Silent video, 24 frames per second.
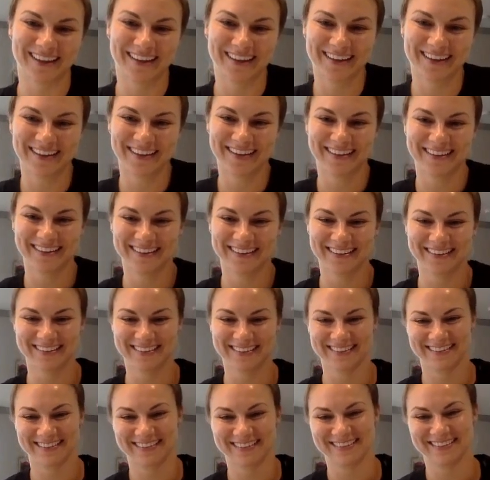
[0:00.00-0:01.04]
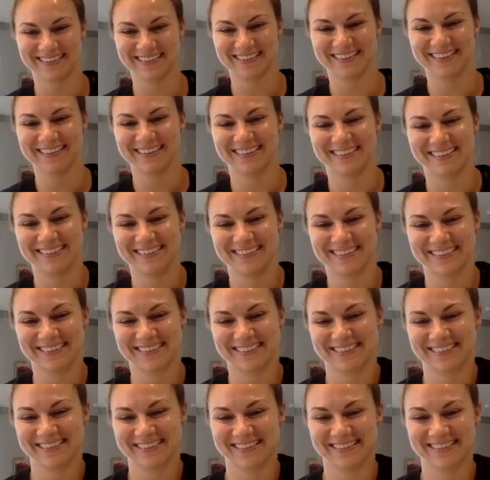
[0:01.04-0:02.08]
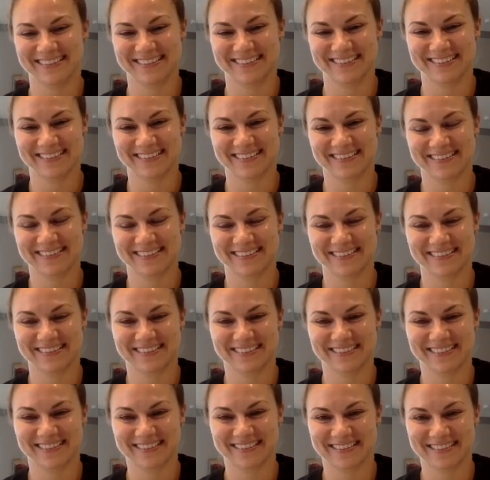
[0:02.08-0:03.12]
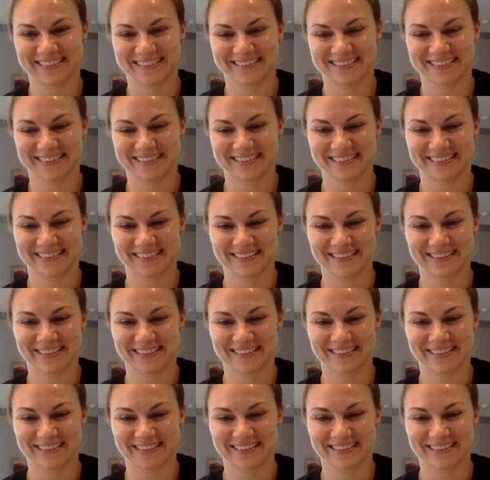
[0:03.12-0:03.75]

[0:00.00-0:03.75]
(silent)